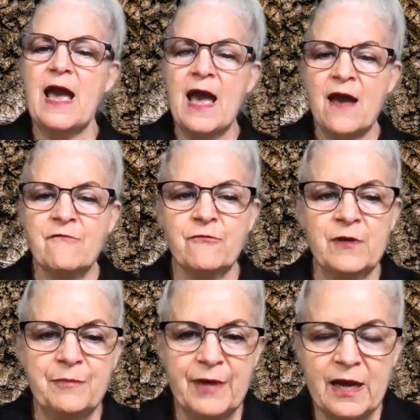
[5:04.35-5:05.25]

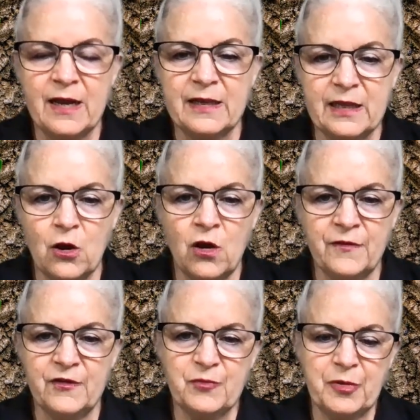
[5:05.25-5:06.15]
Everybody
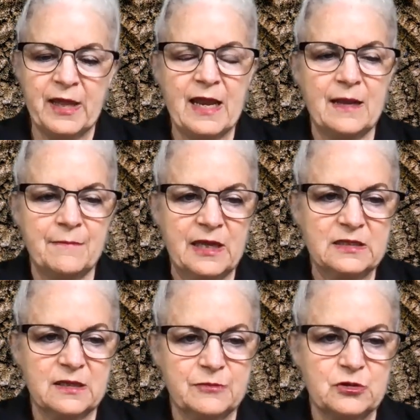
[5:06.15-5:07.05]
on this planet
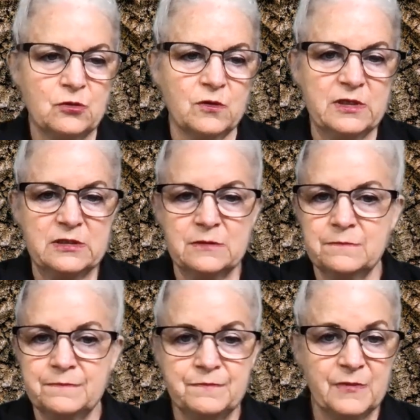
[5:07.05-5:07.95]
makes up stories
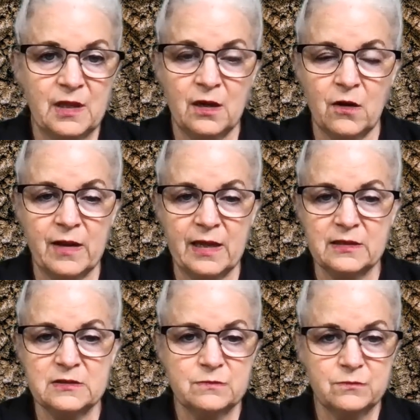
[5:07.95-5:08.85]
in our
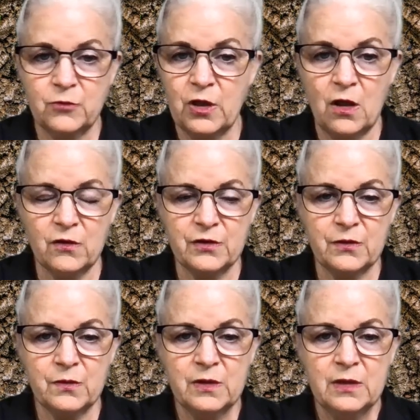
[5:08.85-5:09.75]
heads. We all
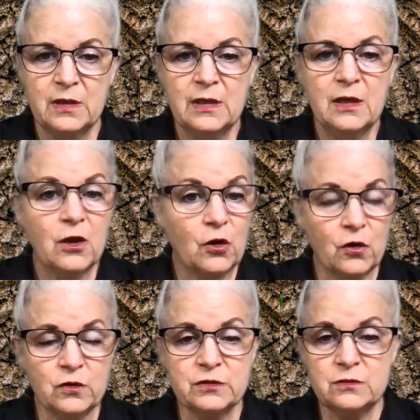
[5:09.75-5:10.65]
do.
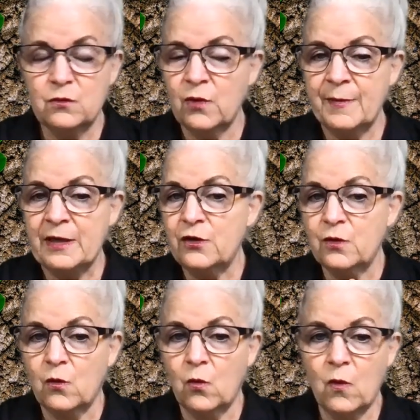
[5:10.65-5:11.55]
Girls, women do
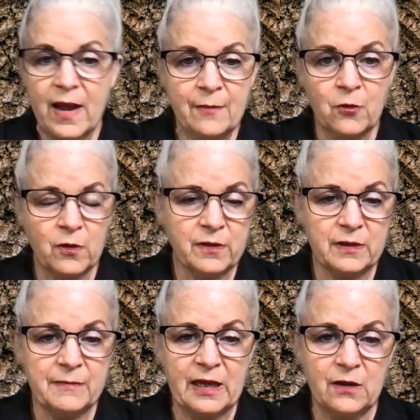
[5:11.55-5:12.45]
it way more
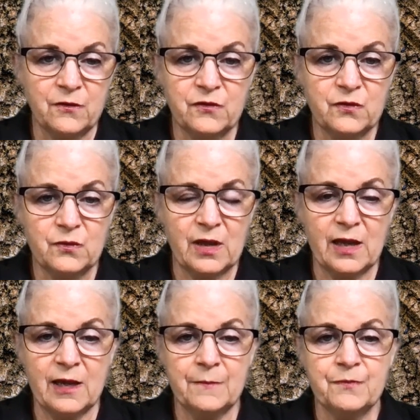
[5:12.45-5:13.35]
than males.
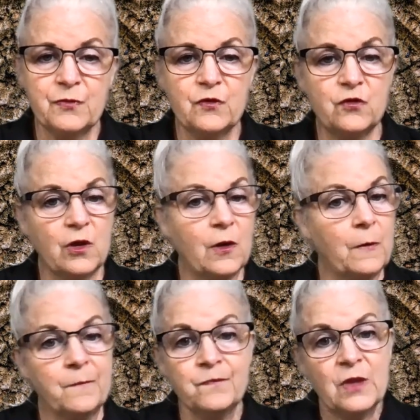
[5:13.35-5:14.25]
Okay.
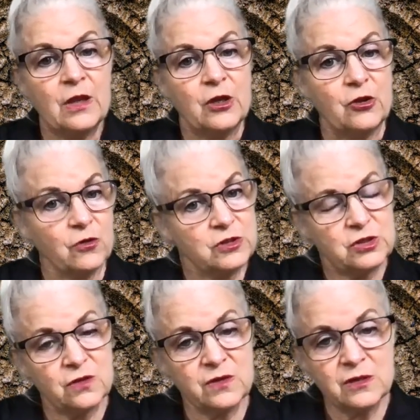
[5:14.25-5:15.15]
So your
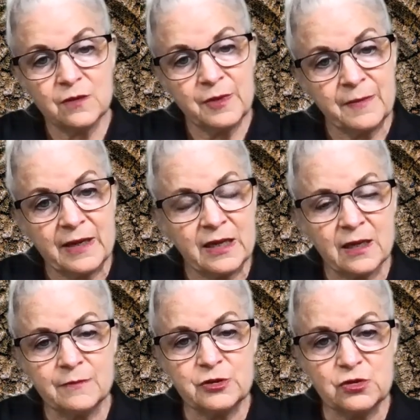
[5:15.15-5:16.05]
children could be
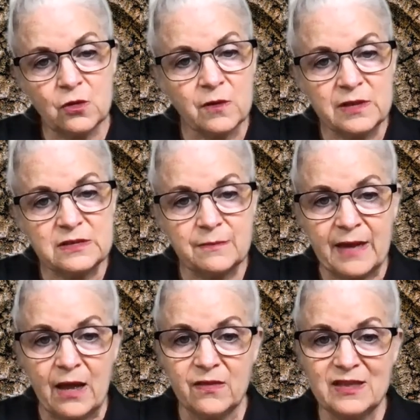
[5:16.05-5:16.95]
making up stories
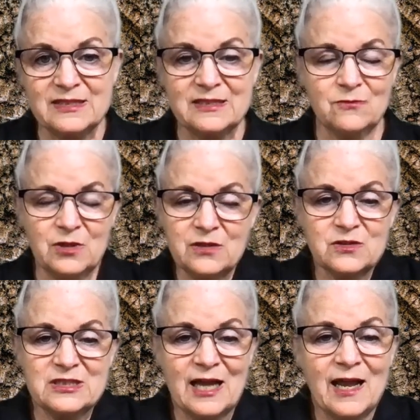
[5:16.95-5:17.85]
about this when
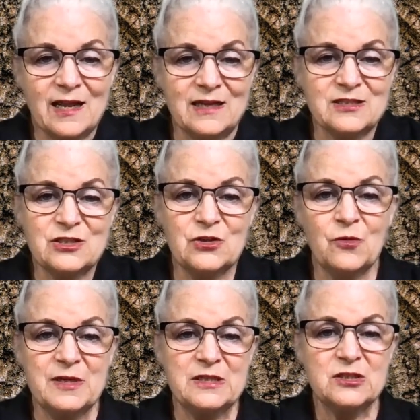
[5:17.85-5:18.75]
there's silence and
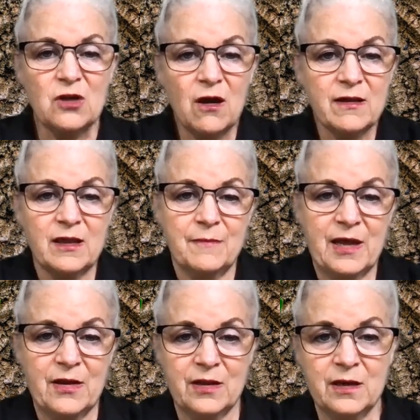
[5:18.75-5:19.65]
nobody's talking
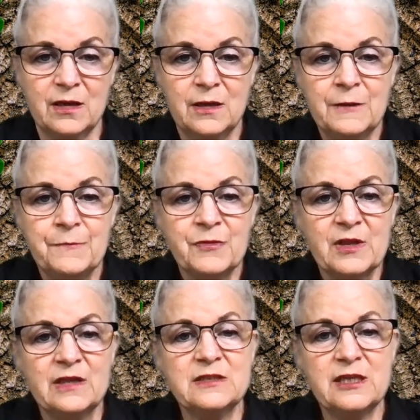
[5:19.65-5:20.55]
about it.
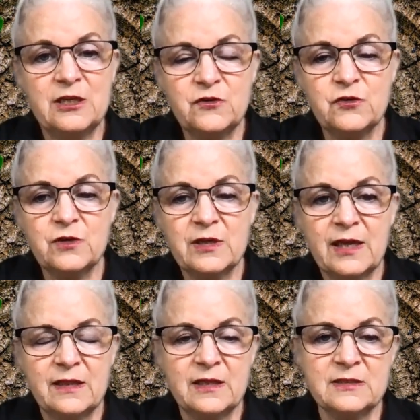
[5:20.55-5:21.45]
It's easier to
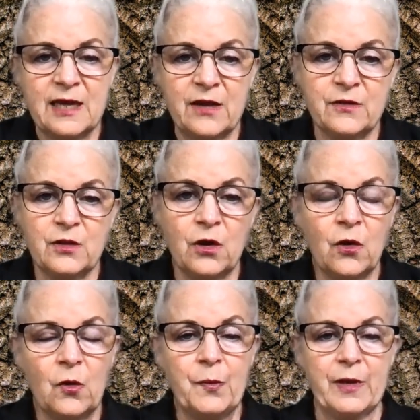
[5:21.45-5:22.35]
get things out in the
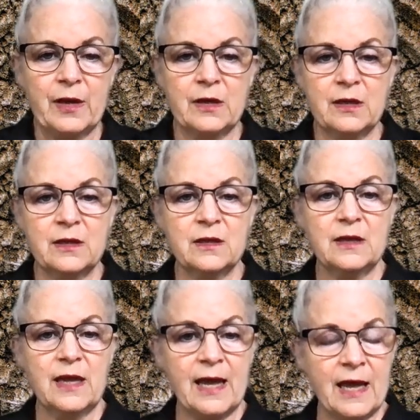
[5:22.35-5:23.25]
open
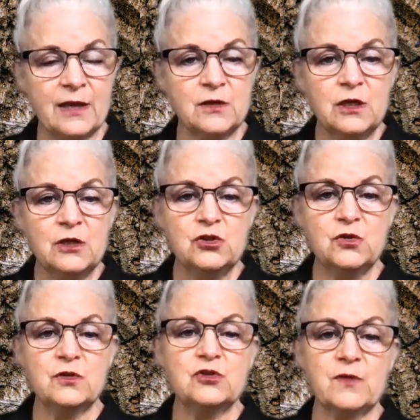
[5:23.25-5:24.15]
and
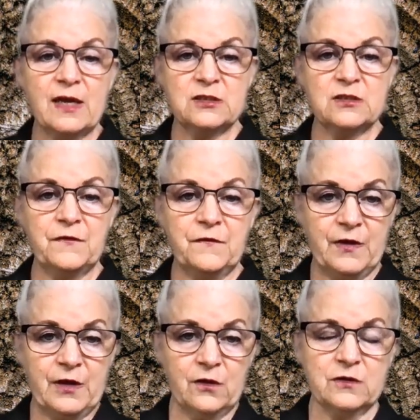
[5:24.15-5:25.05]
to address the
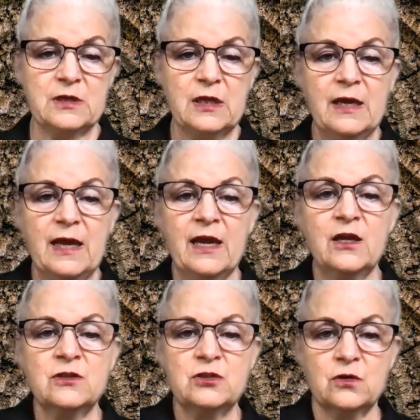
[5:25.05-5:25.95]
fears and
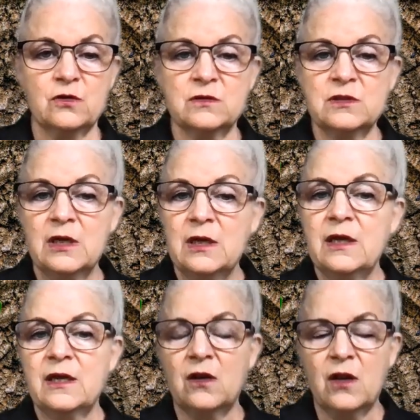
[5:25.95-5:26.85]
concerns
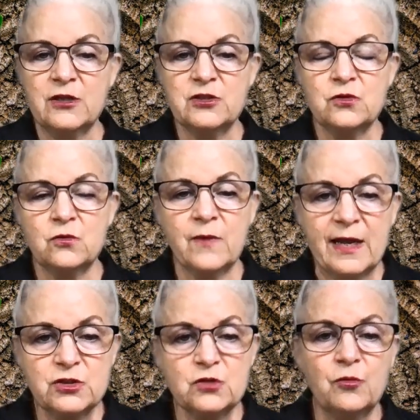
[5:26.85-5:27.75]
in a logical,
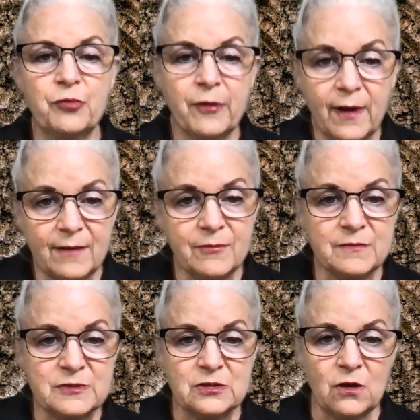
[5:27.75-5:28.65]
rational,
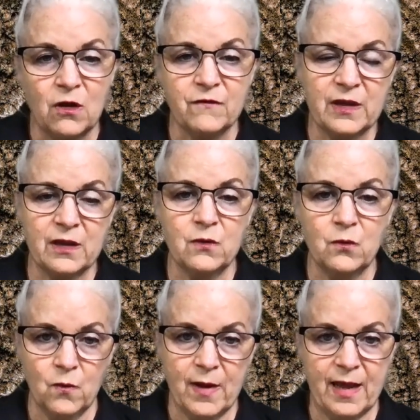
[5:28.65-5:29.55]
problem-solving
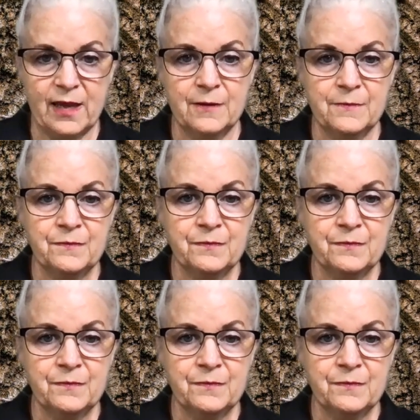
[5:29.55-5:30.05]
way.